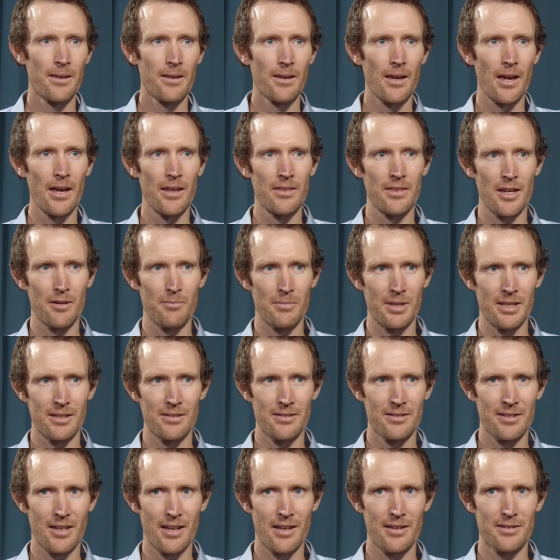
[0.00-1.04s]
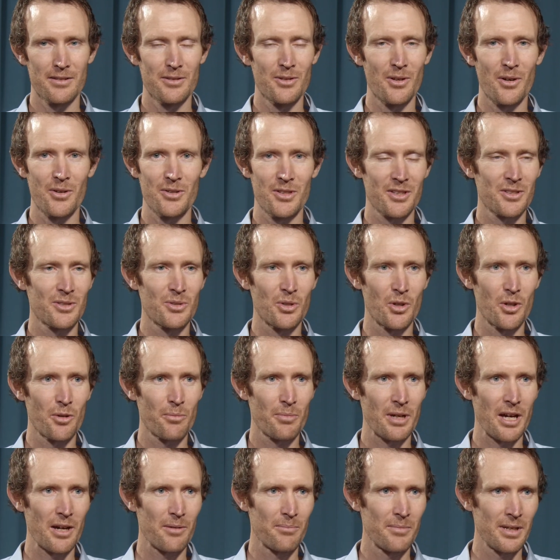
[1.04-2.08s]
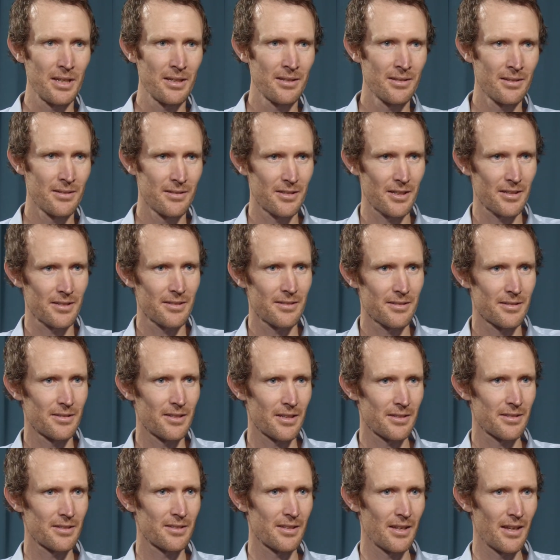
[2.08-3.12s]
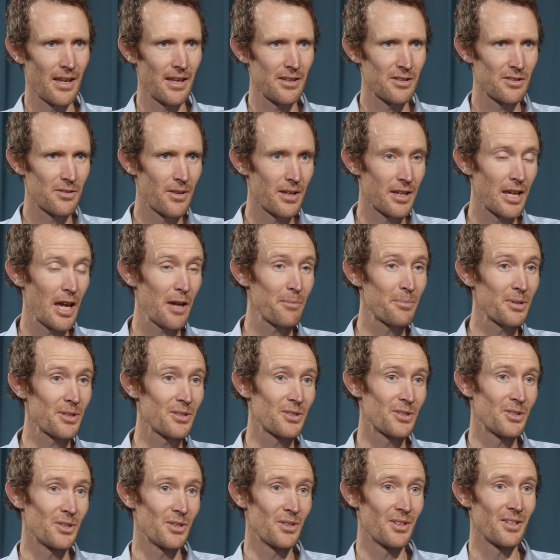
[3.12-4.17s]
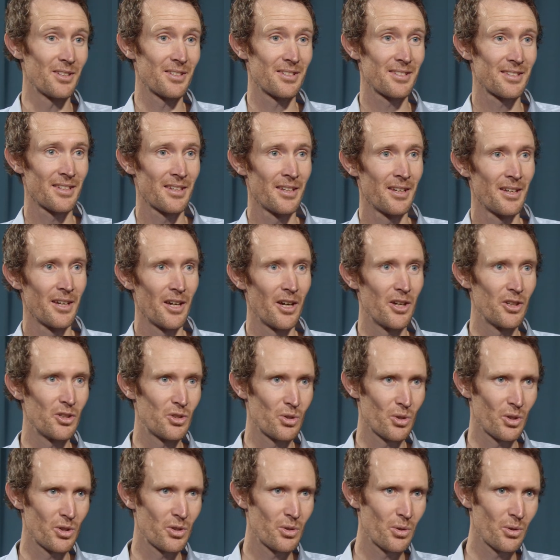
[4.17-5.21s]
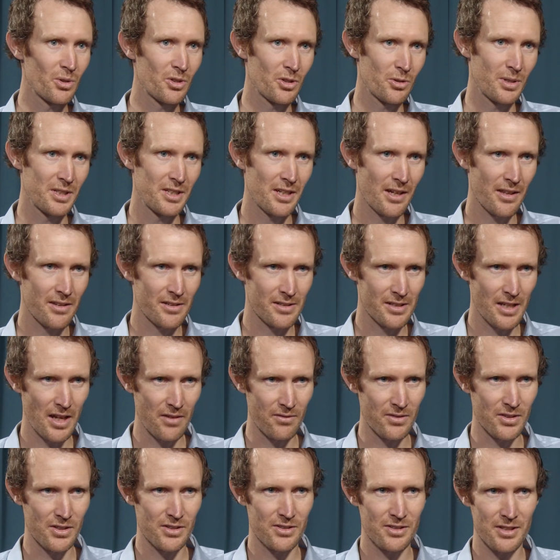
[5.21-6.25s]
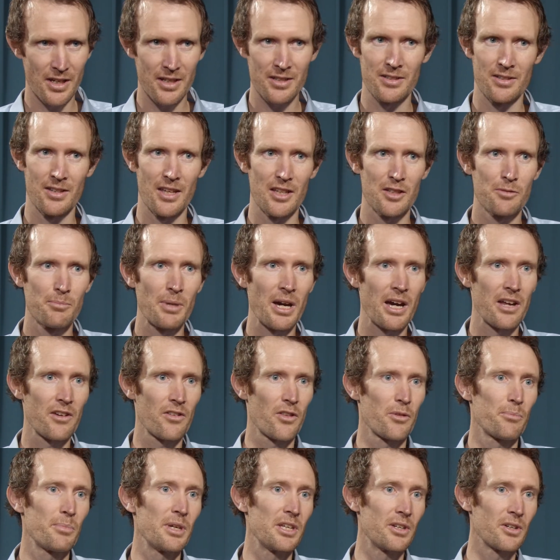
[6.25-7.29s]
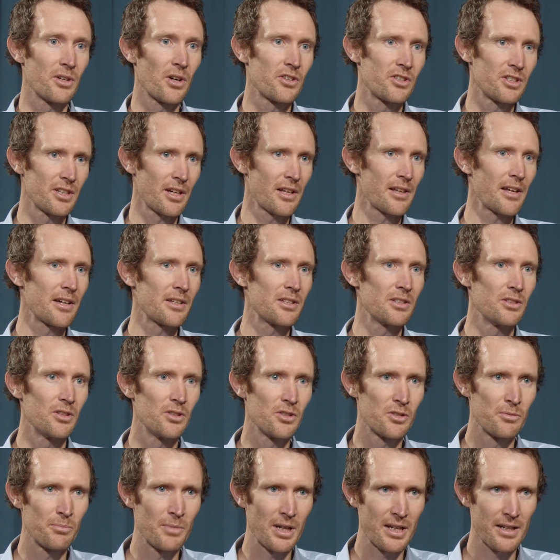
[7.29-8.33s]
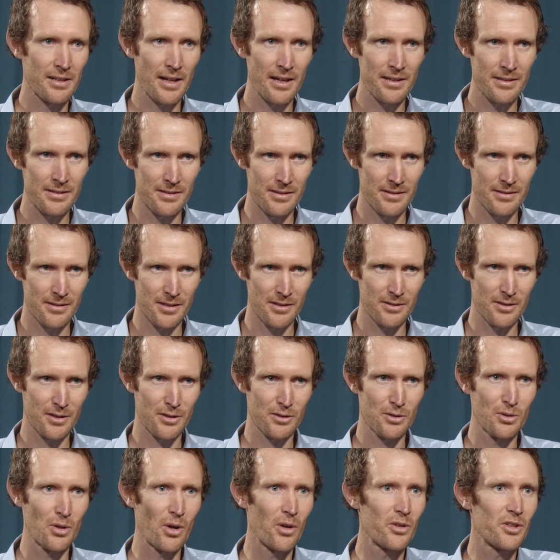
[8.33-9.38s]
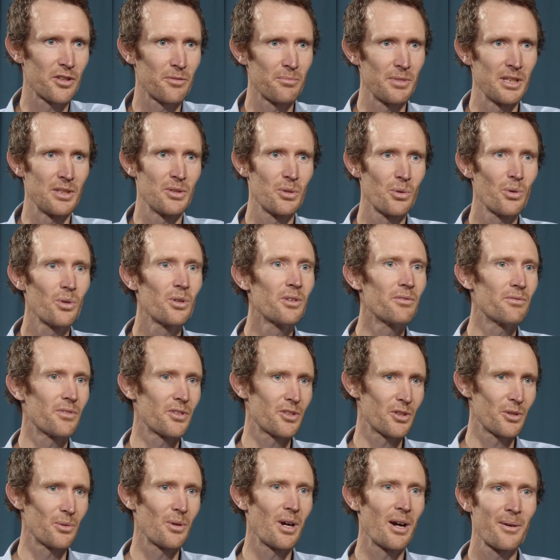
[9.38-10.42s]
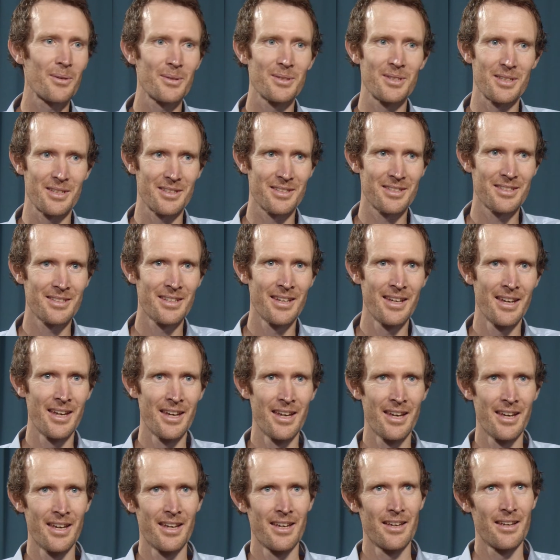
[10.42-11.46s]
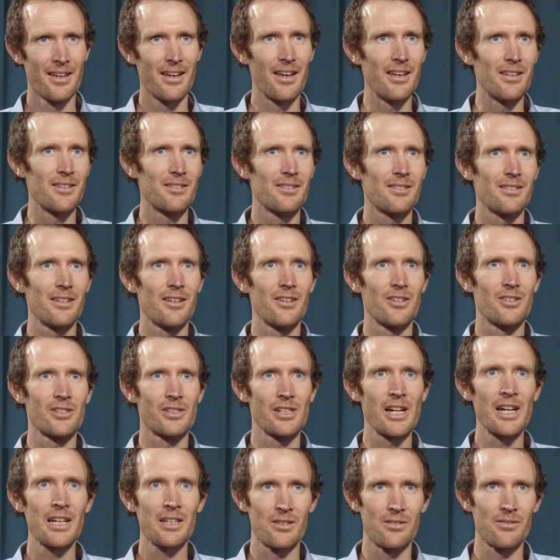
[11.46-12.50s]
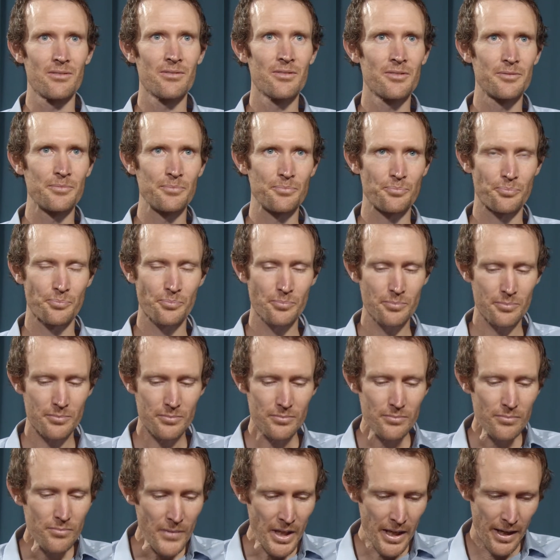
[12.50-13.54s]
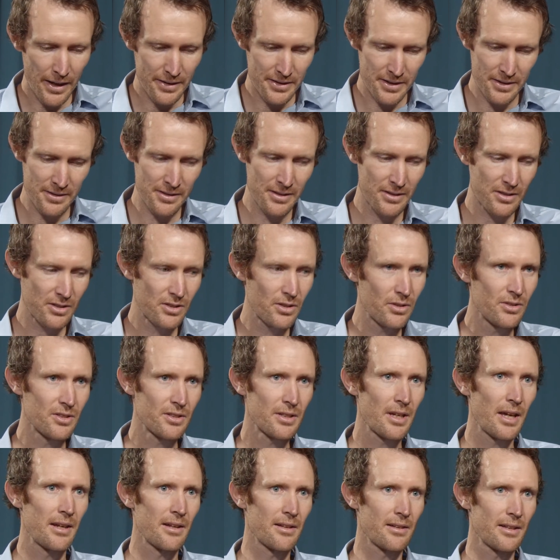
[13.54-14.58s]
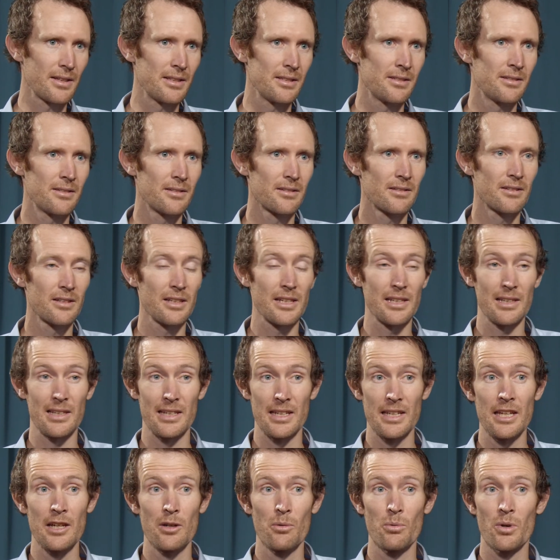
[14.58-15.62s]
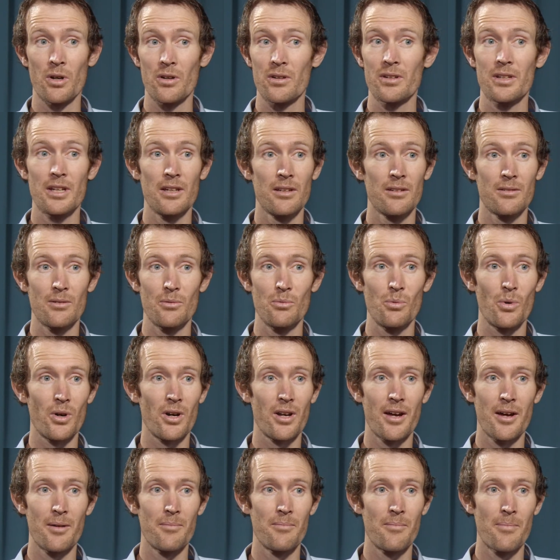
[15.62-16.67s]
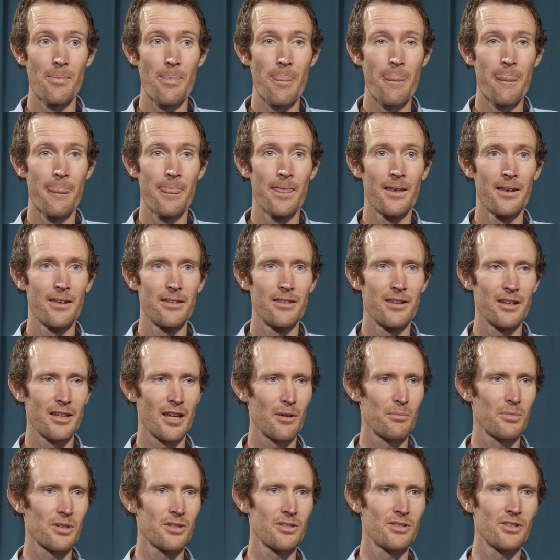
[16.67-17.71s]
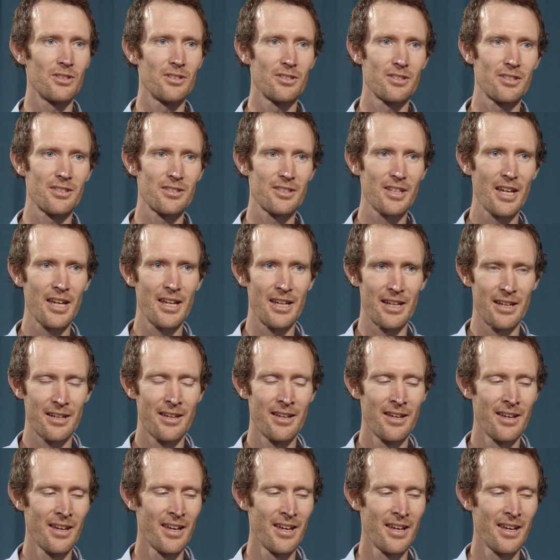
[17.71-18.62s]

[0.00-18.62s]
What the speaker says: And that means that it's not just all about me. Just as the campus students enjoy talking to each other and having discussion, that's part of the pedagogy I like to use in my classes, is it's not just me talking for 2 hours, it's interactive. Distance students can at least clearly hear what the campus students are saying.